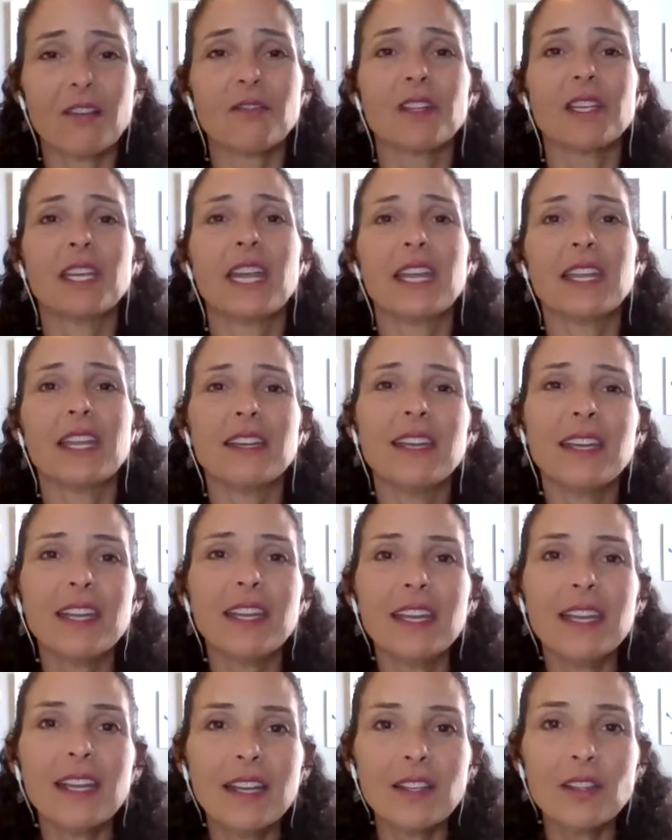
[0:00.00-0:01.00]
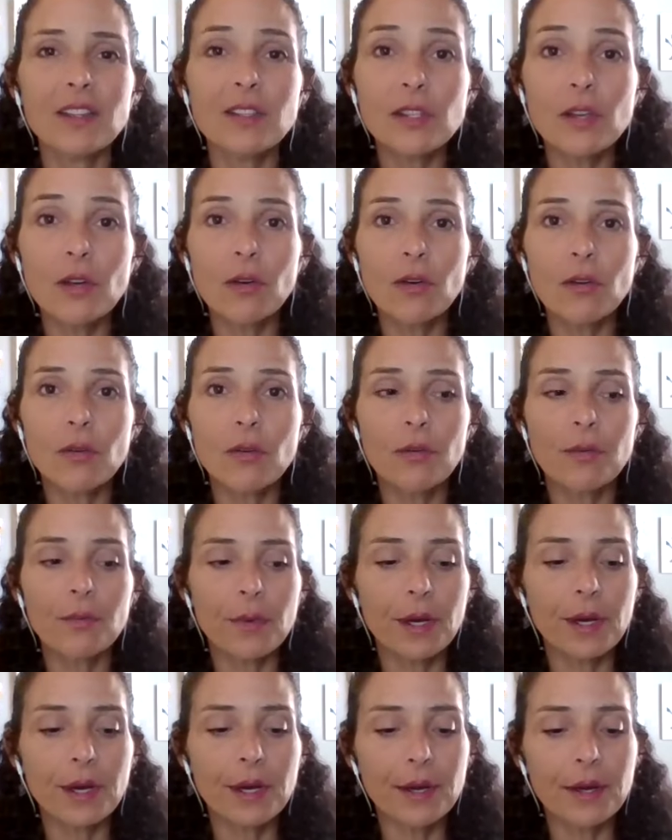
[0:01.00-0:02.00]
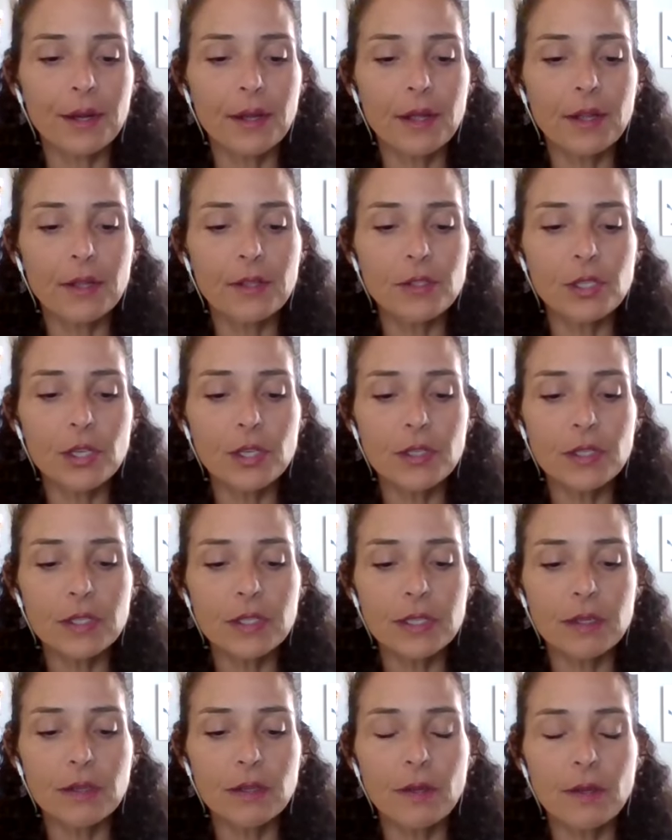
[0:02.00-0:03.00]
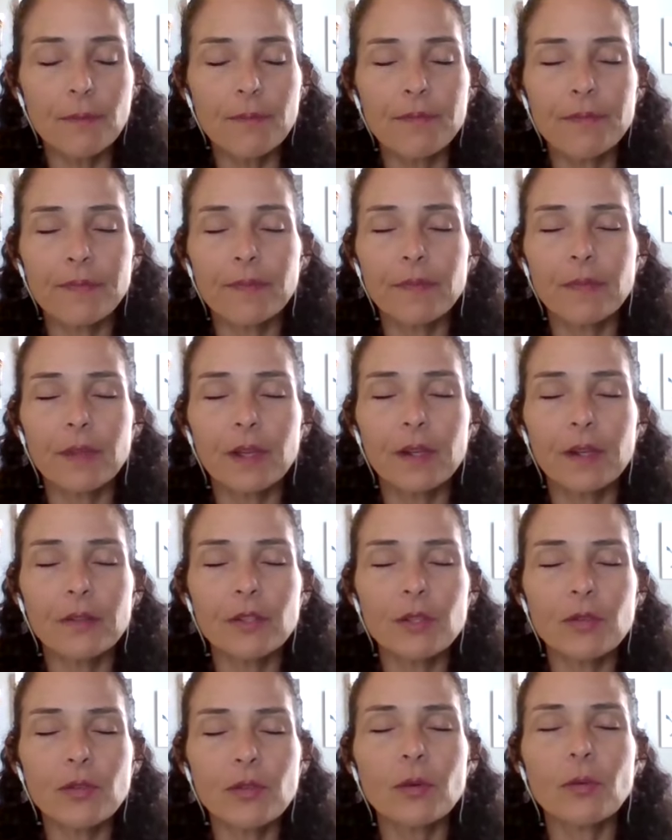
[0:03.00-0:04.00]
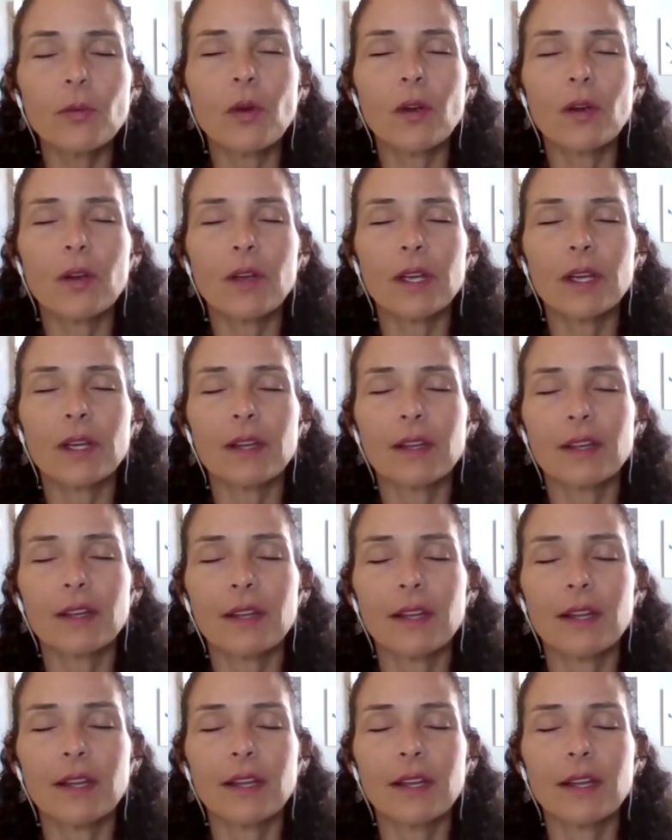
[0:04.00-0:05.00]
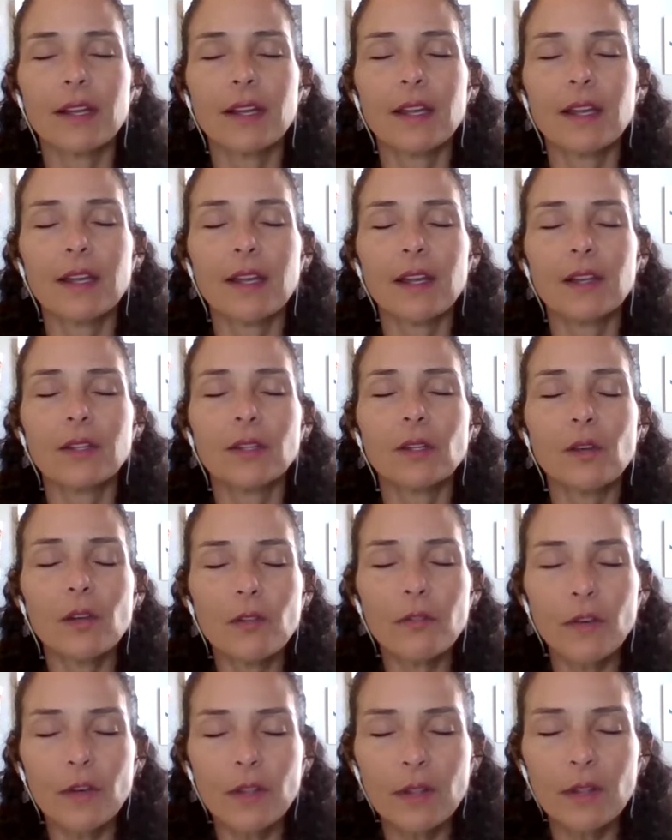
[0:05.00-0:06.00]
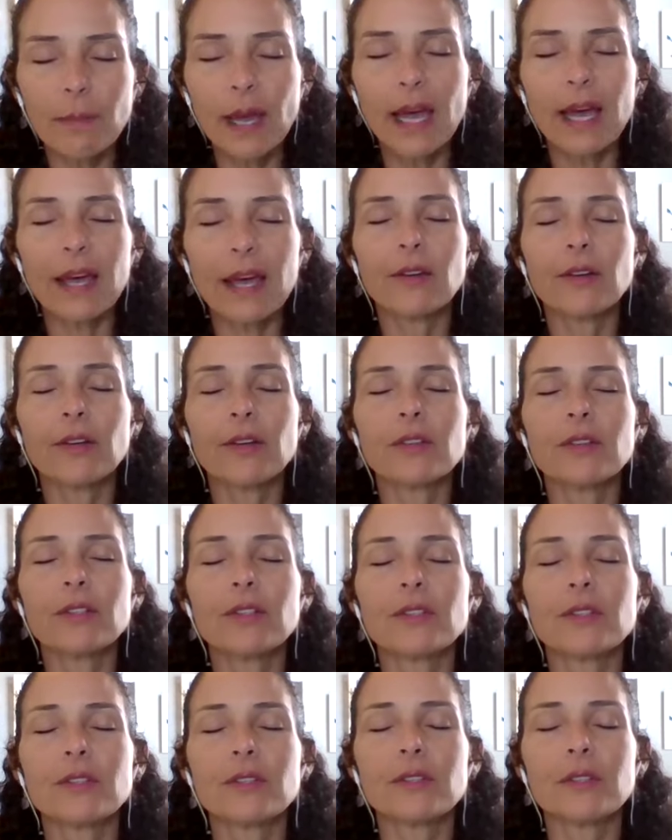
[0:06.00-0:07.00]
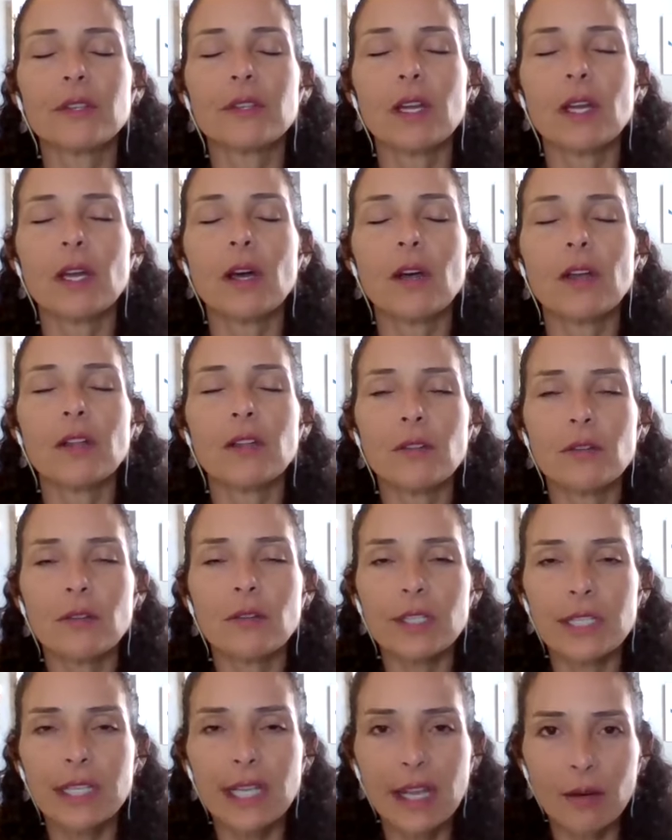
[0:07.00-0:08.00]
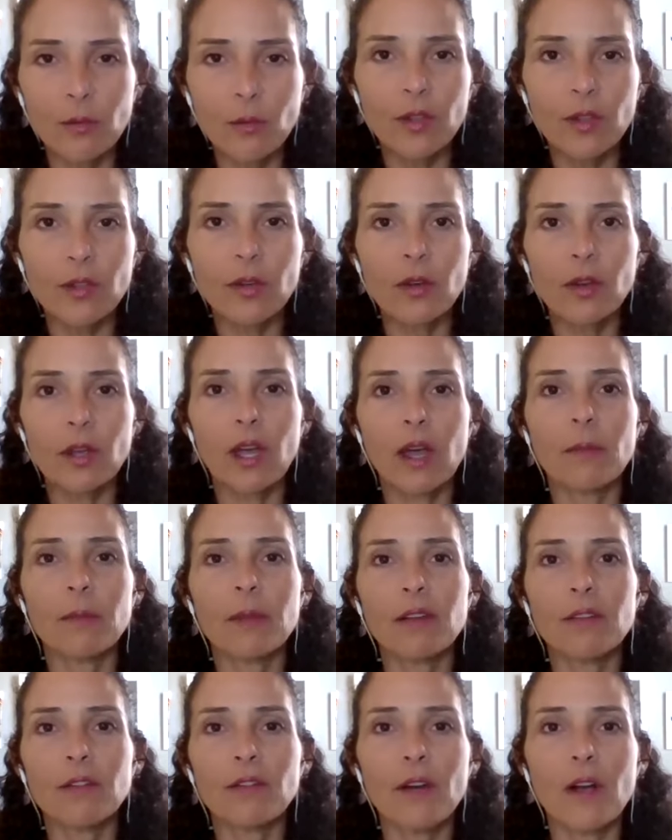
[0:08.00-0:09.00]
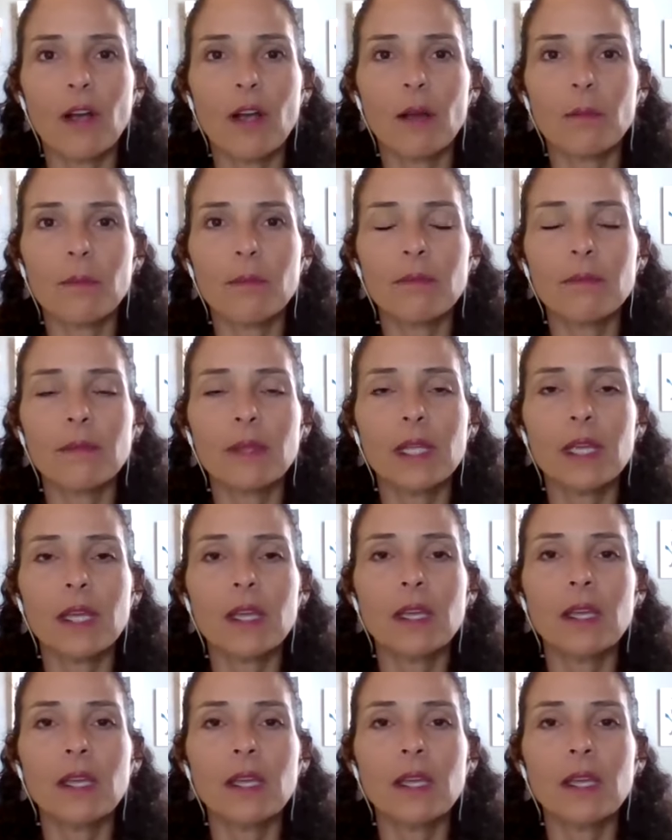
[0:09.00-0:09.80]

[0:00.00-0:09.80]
love again. So just do the work, look for the patterns, understand where they're coming from.